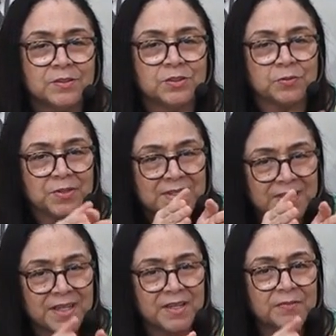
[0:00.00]
to
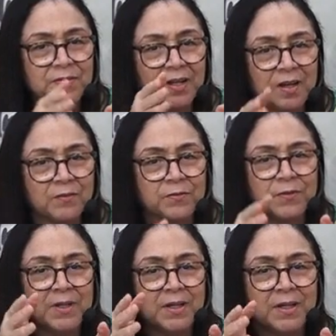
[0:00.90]
receive
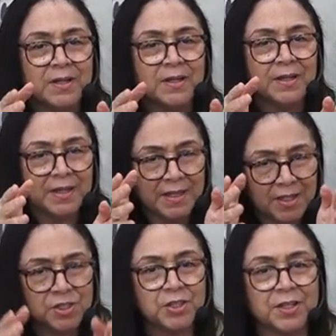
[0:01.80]
love
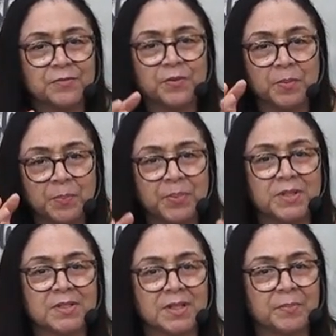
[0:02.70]
initially from a
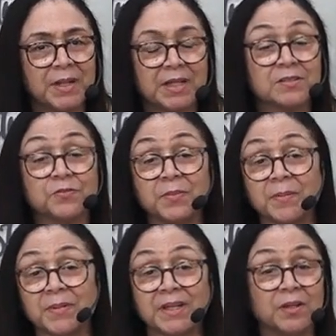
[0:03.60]
person, because
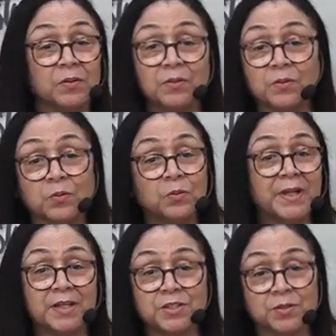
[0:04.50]
remember, they don't know who
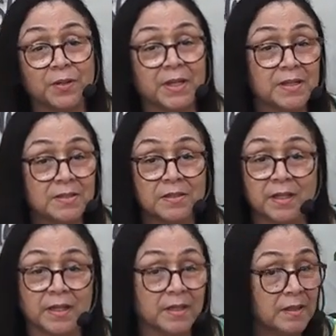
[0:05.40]
Yeshua is,
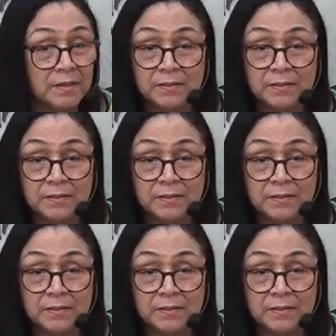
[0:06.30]
they,